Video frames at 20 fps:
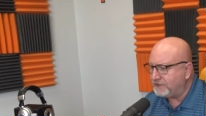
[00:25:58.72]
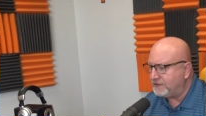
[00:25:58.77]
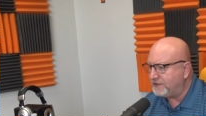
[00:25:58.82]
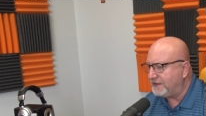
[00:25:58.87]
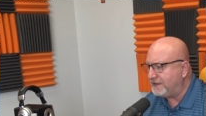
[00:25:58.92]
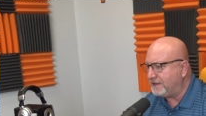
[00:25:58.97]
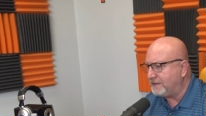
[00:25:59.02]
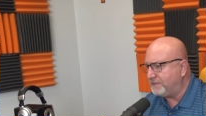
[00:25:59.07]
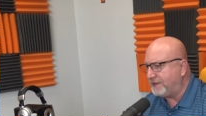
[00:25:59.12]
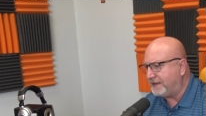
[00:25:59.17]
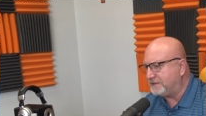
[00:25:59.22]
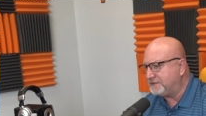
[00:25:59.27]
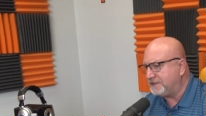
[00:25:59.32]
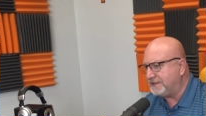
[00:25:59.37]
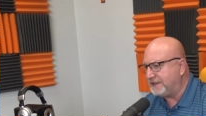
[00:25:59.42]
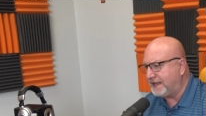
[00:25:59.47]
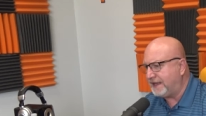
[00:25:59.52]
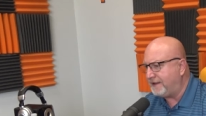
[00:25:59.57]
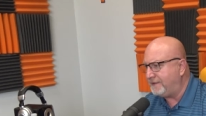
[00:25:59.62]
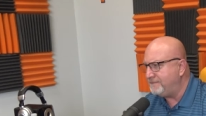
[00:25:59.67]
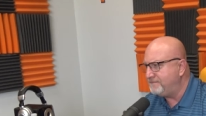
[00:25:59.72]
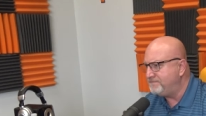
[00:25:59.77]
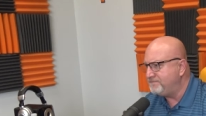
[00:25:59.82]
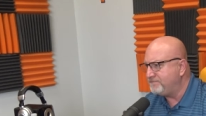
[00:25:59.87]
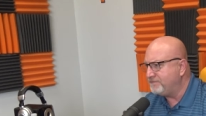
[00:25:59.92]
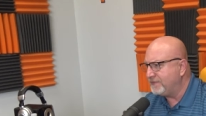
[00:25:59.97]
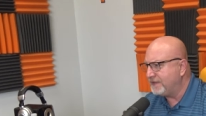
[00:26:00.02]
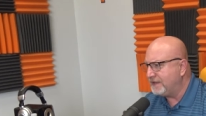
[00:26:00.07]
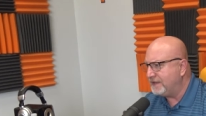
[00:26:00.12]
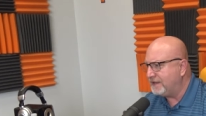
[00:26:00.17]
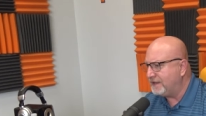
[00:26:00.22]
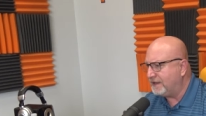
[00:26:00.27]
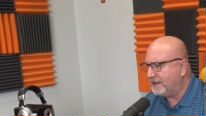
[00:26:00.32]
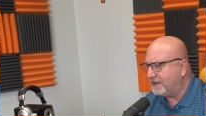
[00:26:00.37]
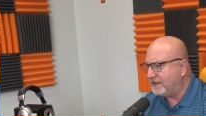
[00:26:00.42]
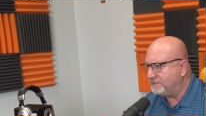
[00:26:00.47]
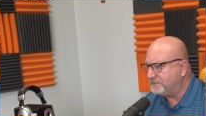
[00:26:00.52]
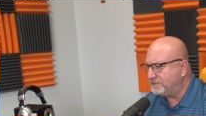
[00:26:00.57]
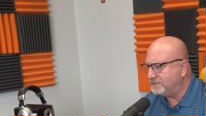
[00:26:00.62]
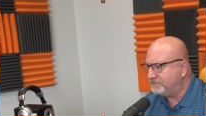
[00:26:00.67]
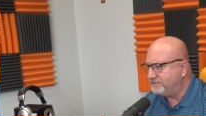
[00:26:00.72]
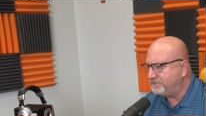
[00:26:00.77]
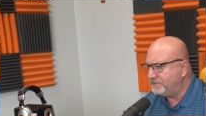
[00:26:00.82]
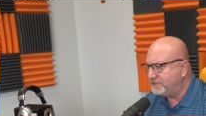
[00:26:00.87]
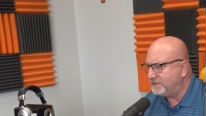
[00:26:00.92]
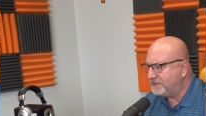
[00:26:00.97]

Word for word: to think about today. Um,